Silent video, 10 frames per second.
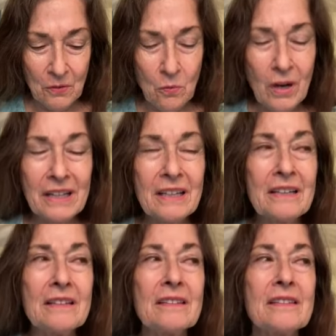what
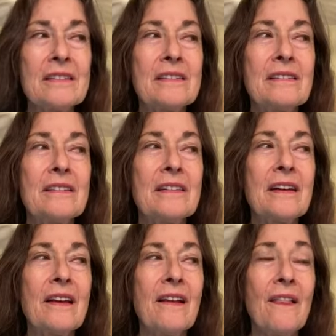is
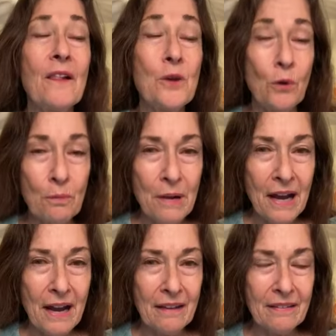your
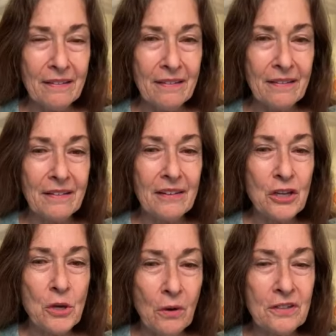path
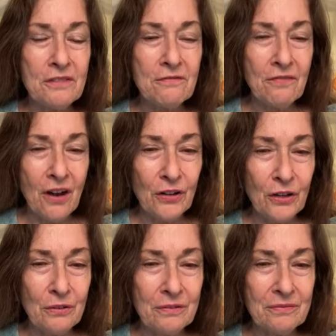that you are to
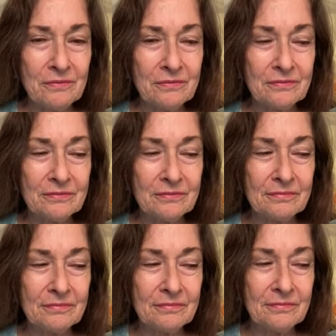follow?
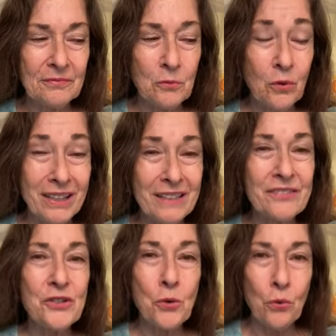What
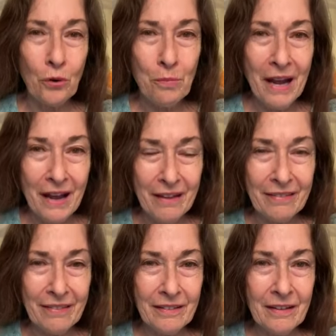is your
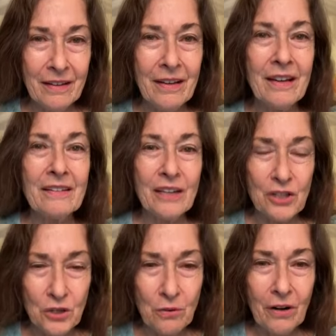path that
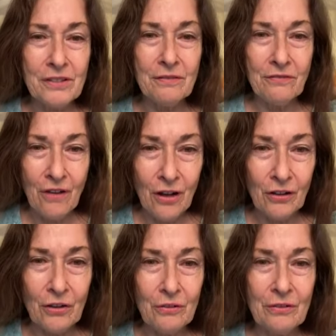you are to
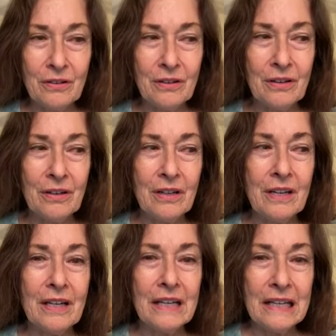follow?
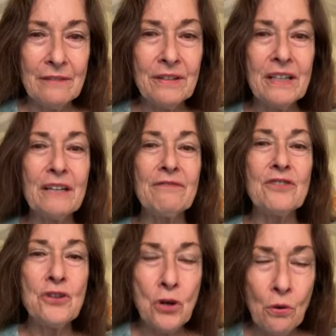Even if
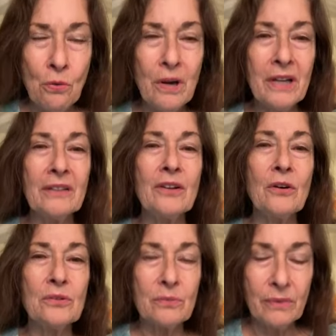no one
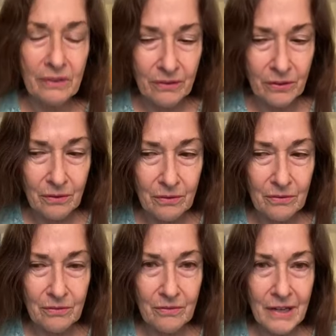goes with you,
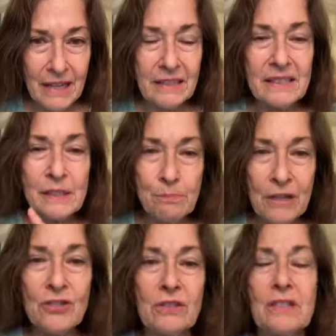and
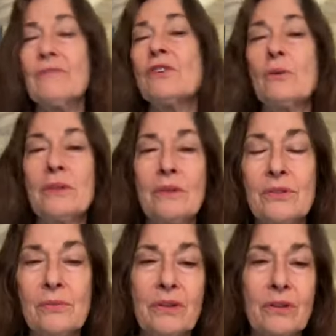especially if no one
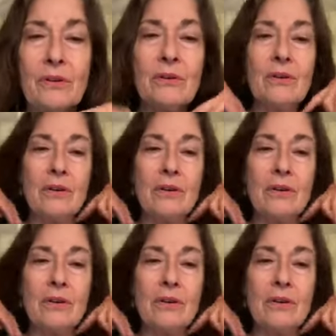goes with you.